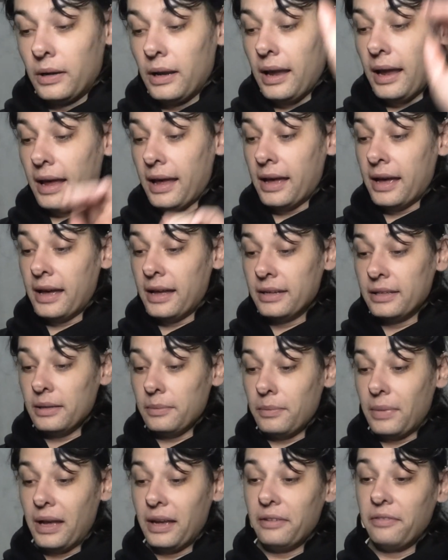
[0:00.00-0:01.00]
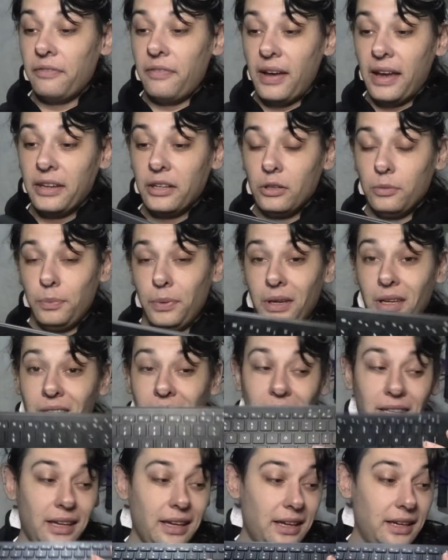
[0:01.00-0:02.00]
And my final piece
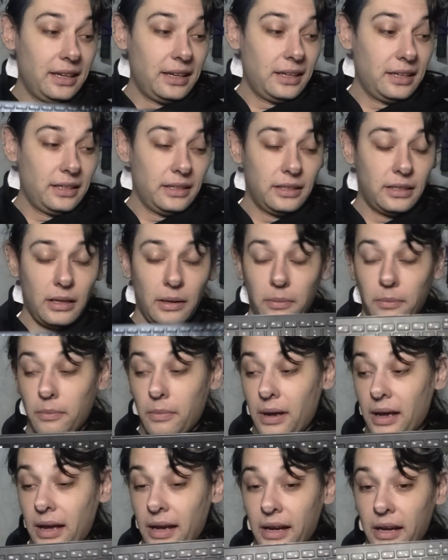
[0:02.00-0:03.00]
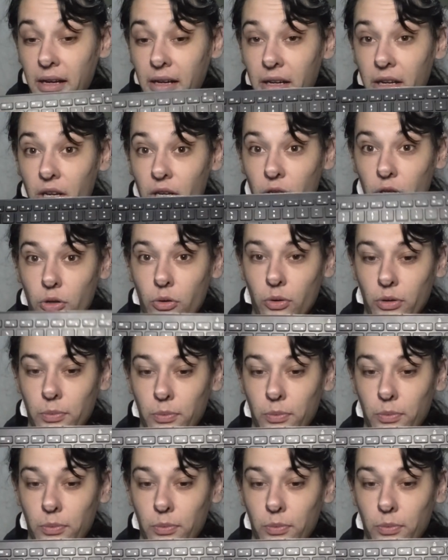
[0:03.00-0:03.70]
is my my